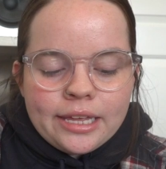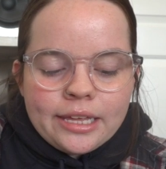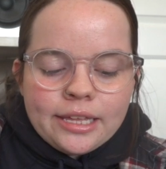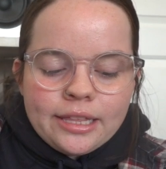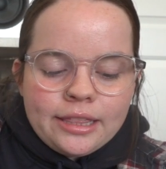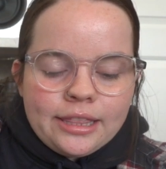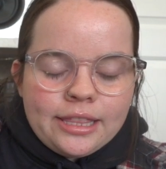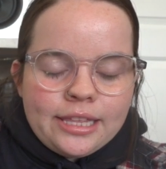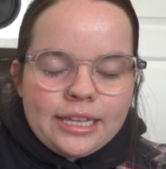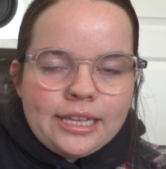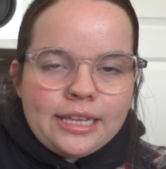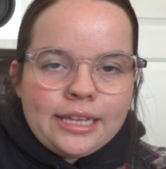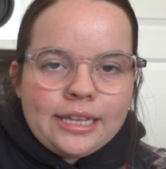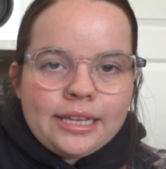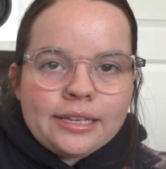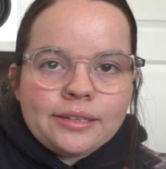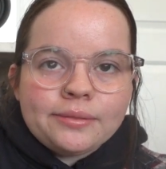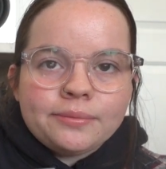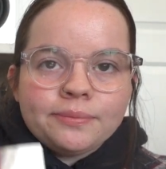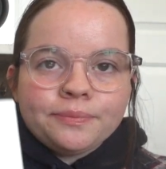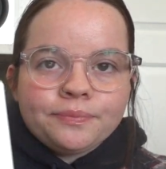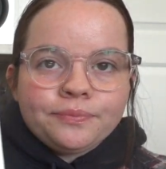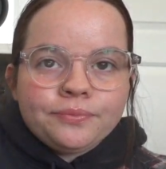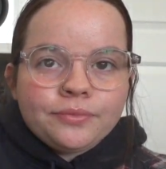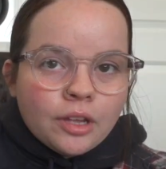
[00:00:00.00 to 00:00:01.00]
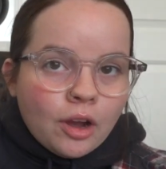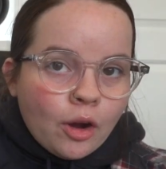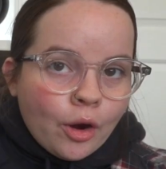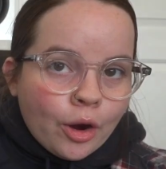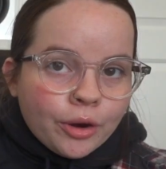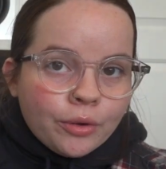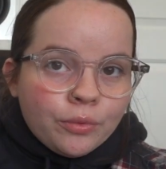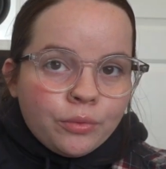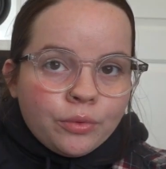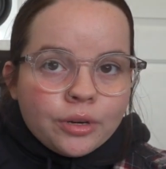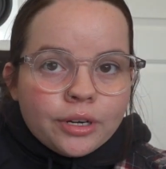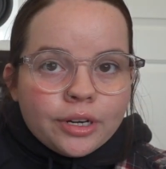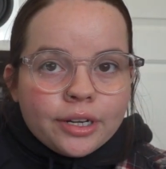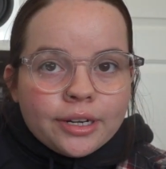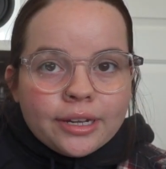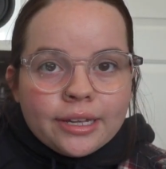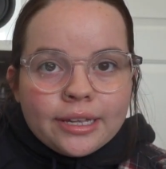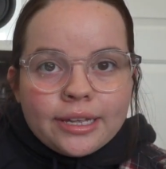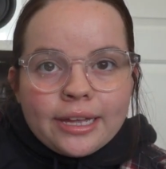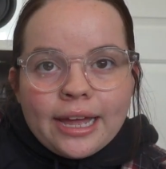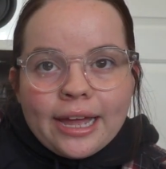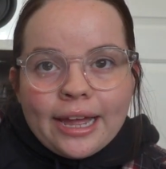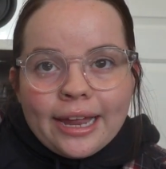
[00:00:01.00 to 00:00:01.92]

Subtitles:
the artwork.